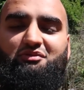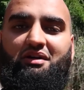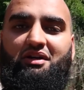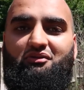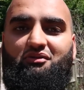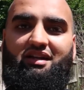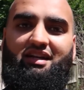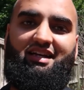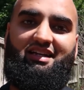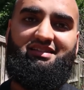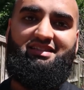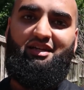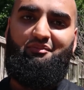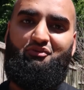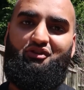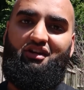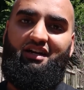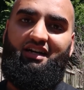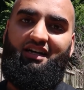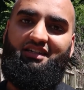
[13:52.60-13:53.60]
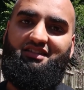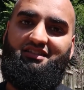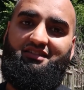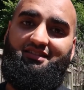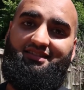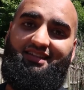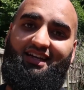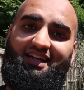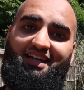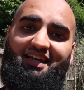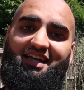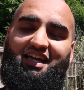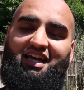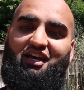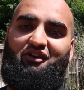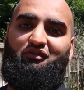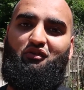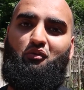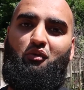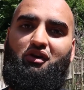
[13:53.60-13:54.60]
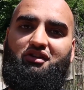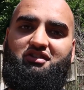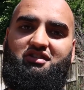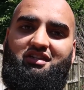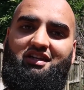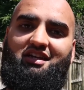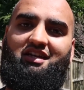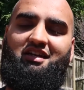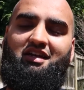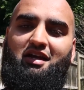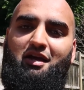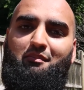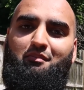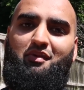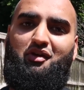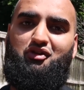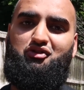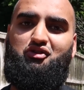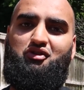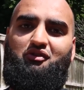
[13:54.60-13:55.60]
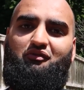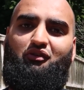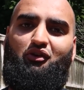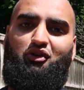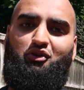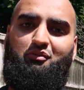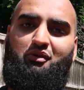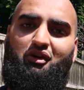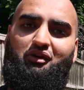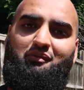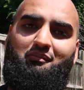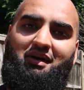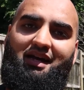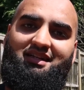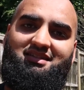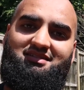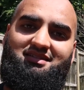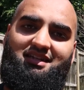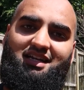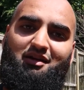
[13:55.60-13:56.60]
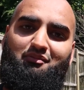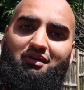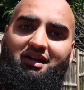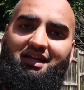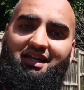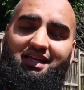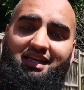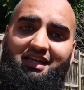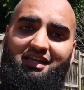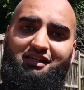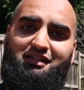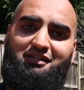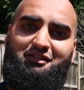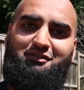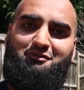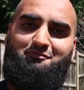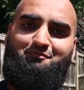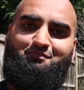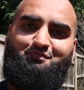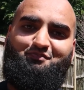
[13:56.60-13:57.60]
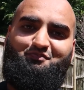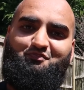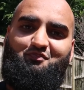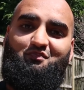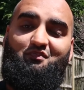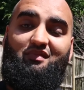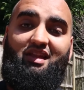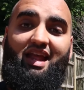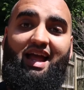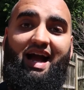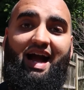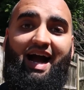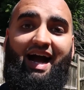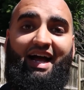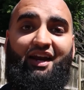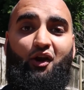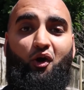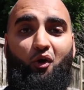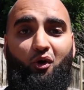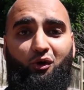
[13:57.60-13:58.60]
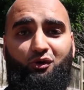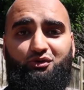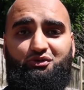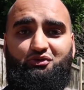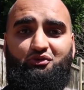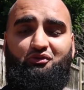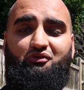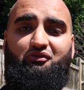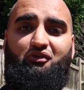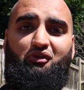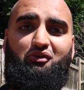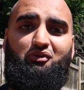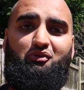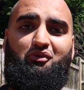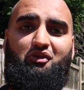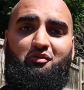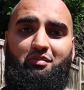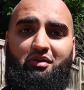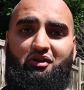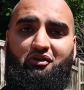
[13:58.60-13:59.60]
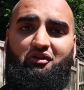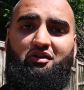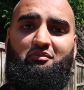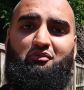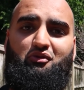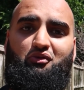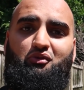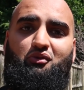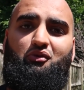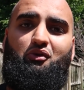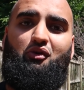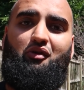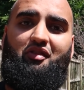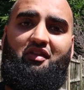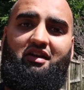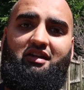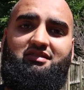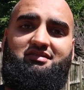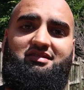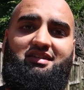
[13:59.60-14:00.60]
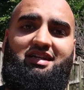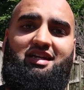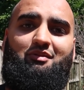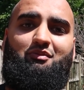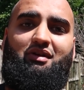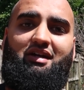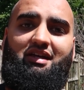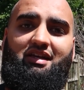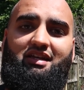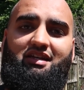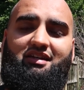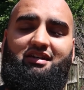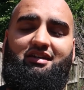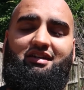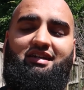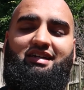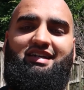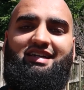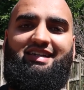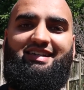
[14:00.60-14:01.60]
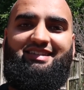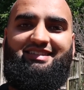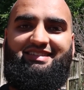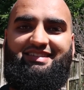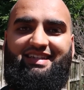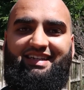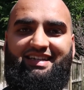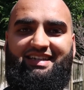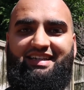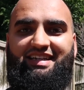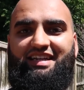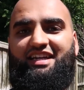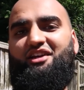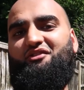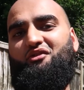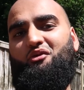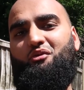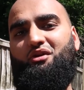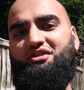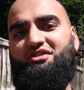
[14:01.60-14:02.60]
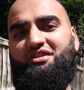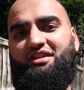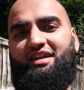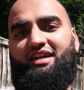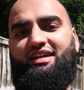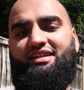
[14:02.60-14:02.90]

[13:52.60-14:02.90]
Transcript: subhanahu wa ta'ala accept your Hajj, and Jazakallah khair for watching. Make sure you follow me on my Instagram right here, and also follow the Pilgrim Co on their Instagram right here. Jazakallah khair for watching,